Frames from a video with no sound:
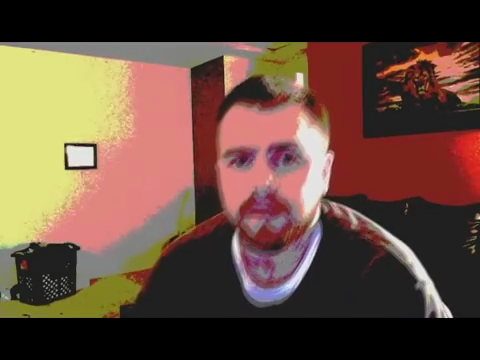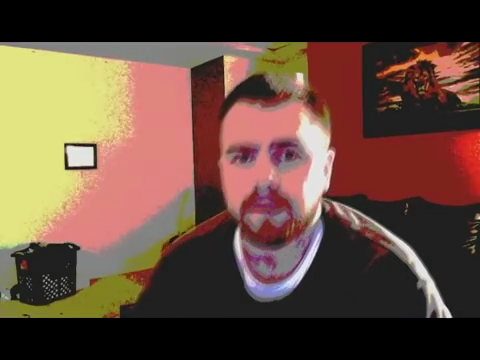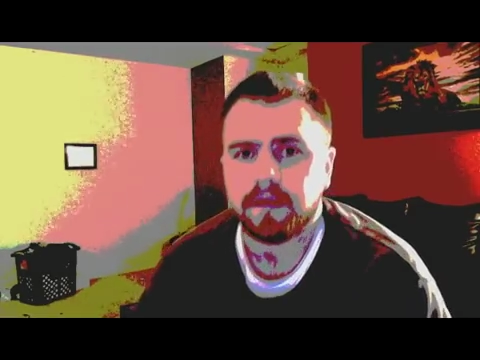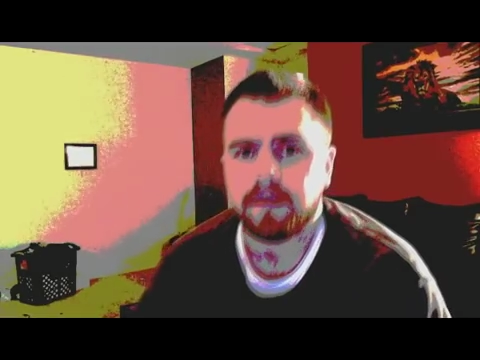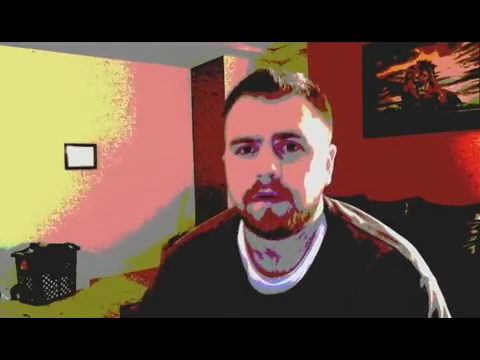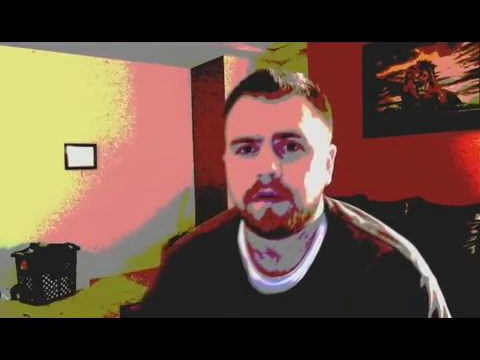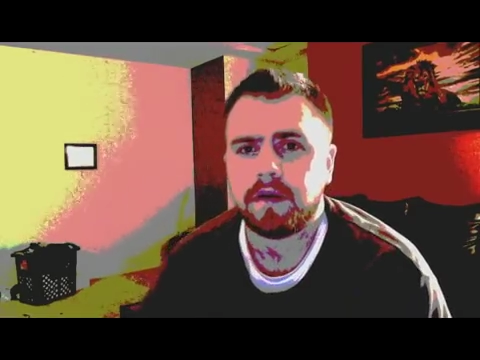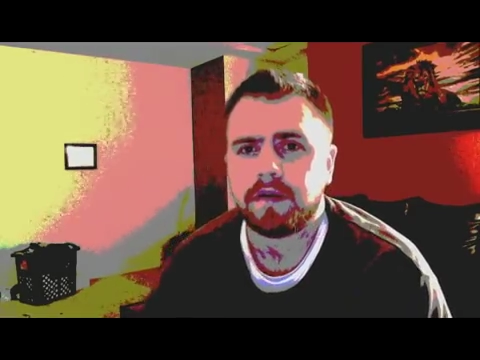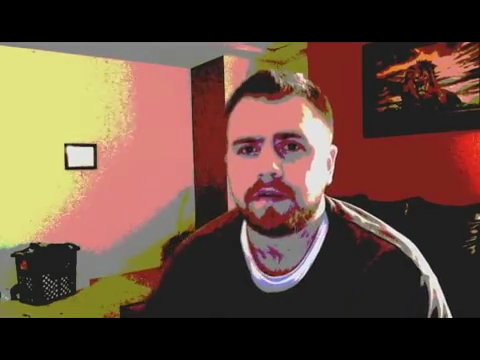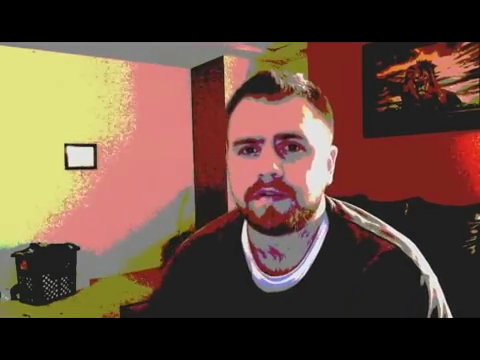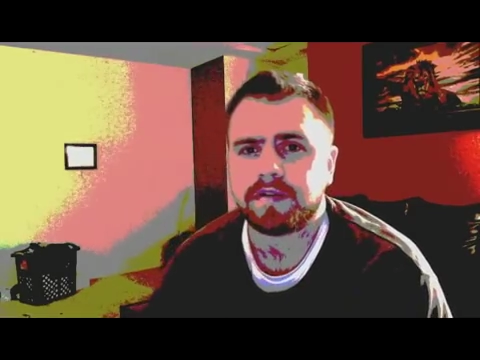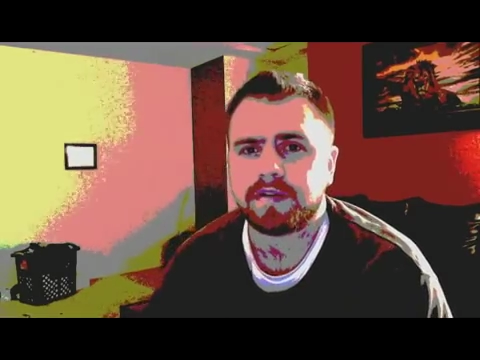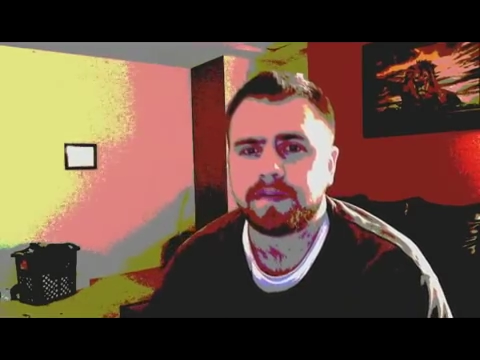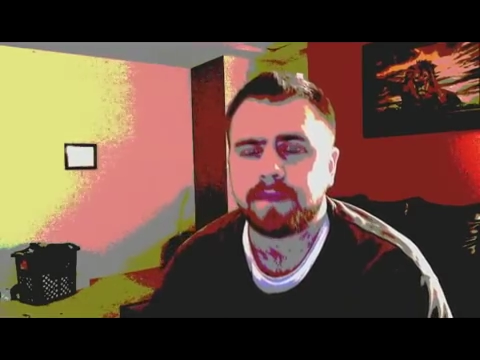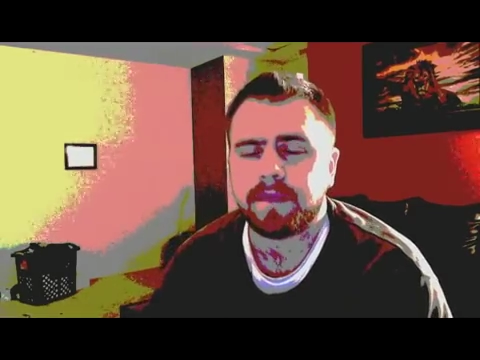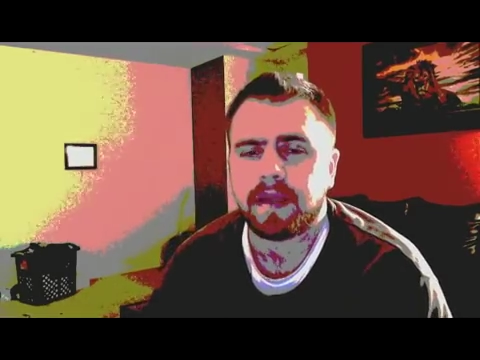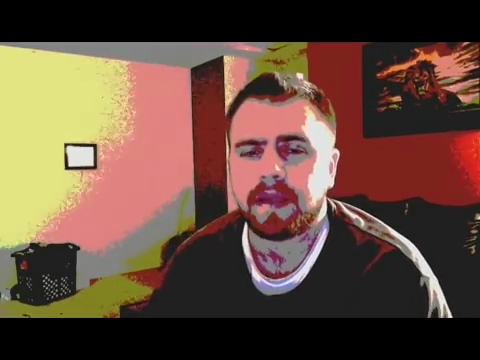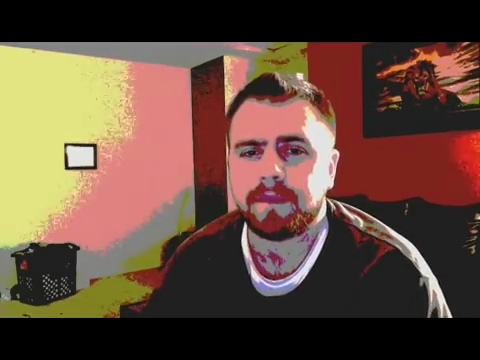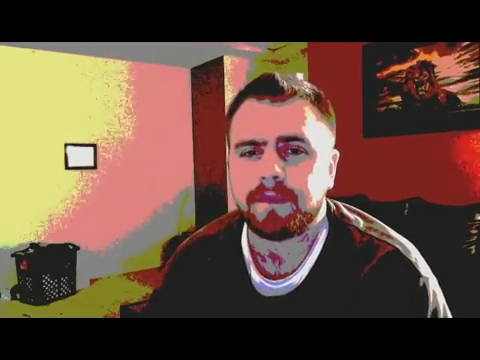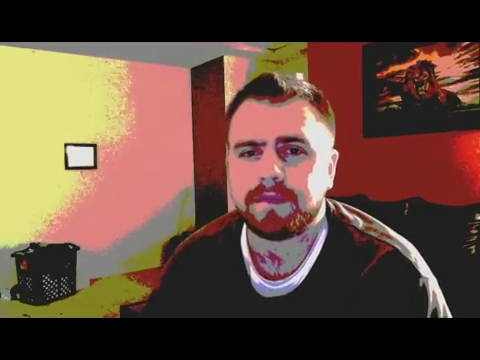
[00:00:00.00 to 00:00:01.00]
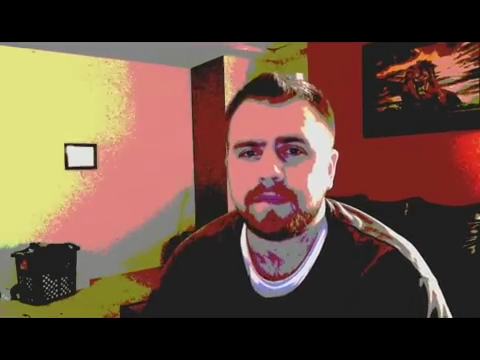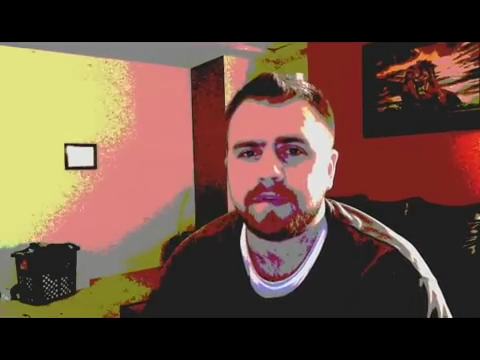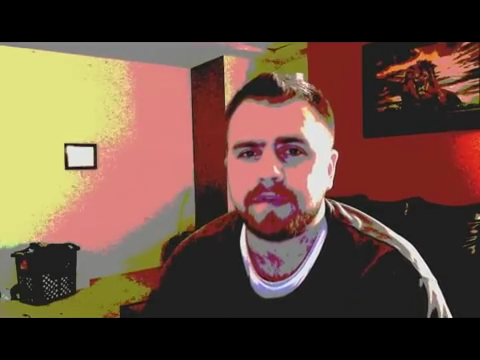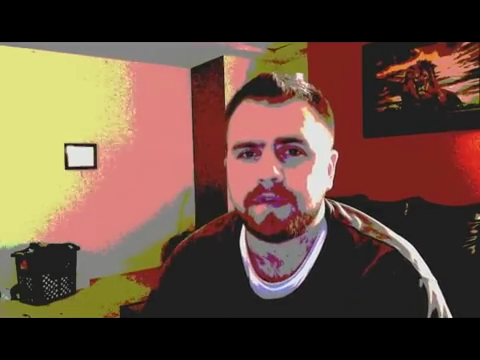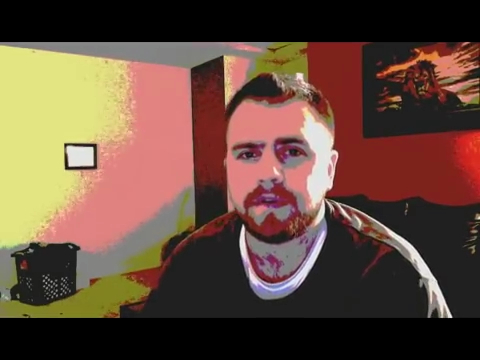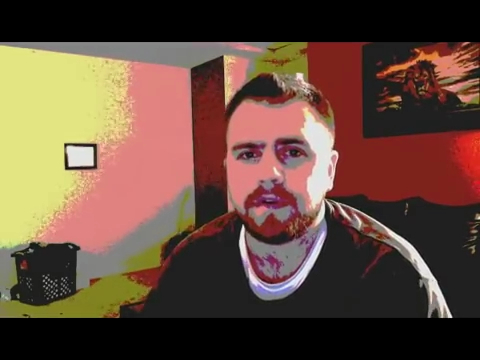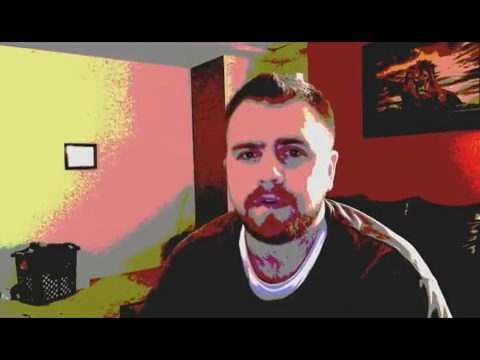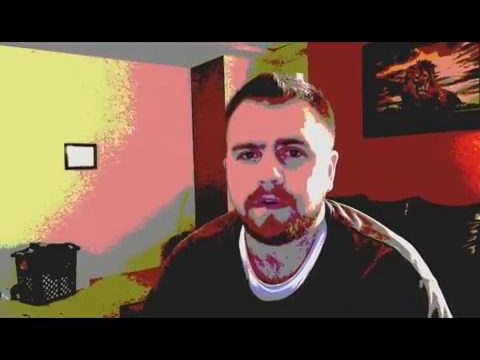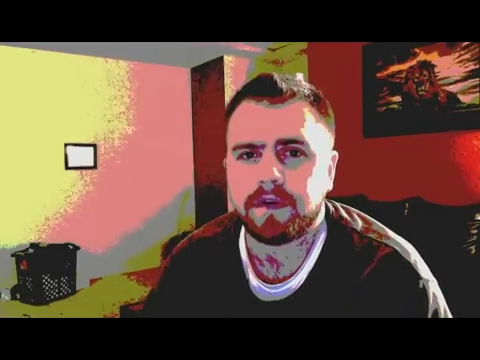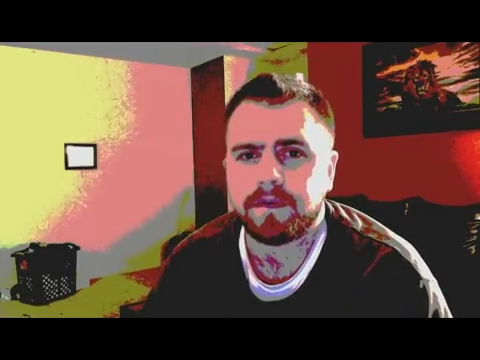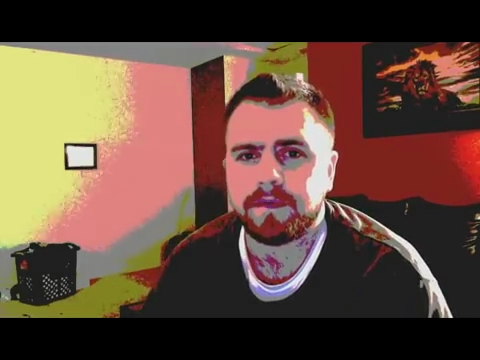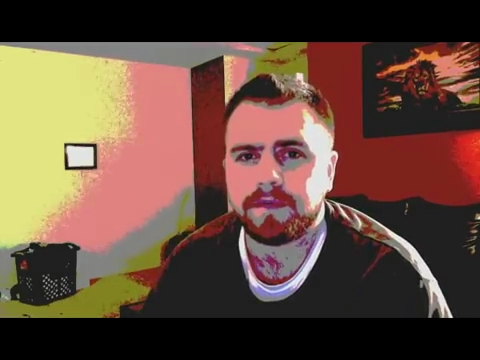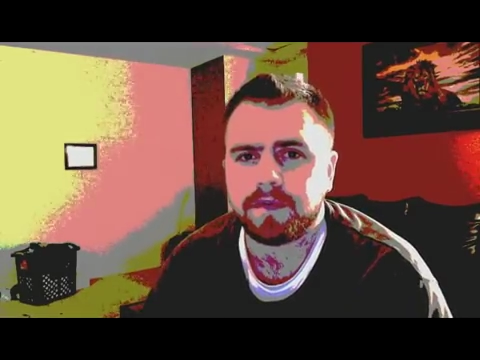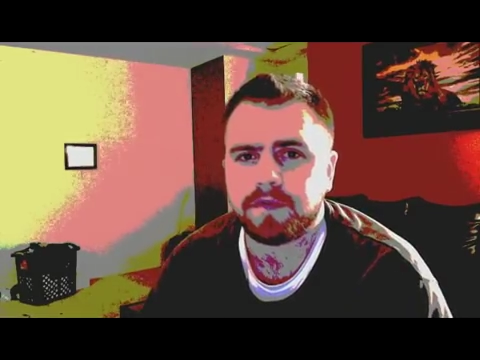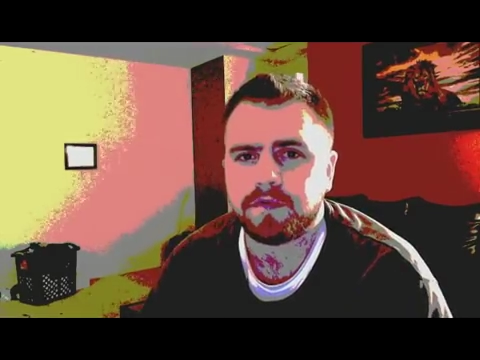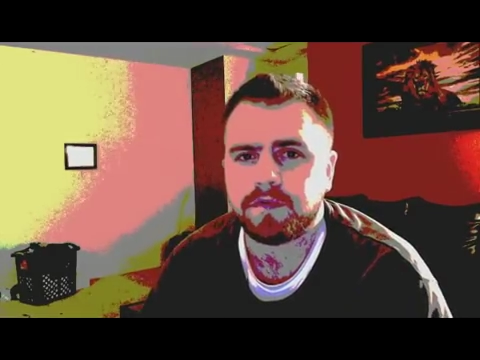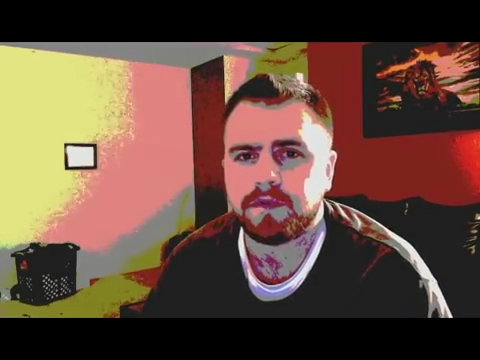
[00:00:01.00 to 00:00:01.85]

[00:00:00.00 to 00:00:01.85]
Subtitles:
you know how sometimes, if you're